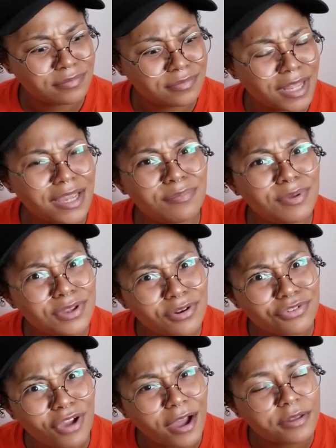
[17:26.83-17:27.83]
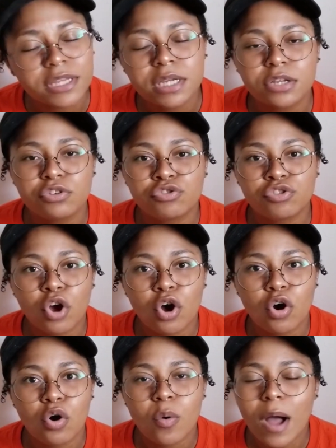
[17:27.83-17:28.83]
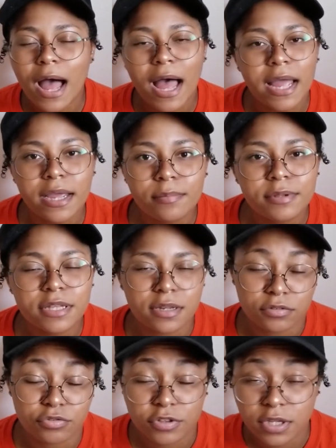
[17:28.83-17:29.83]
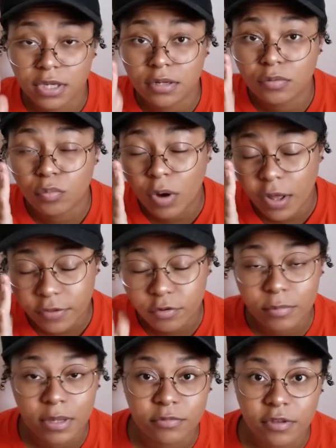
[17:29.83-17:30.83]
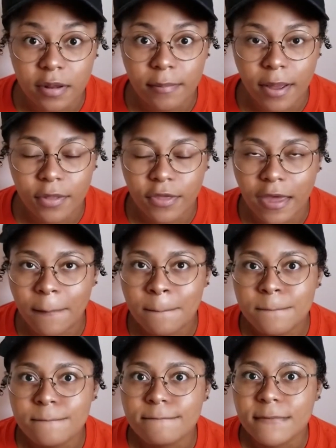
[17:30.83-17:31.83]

That could be your child. So I completely understand why they will be upset about that.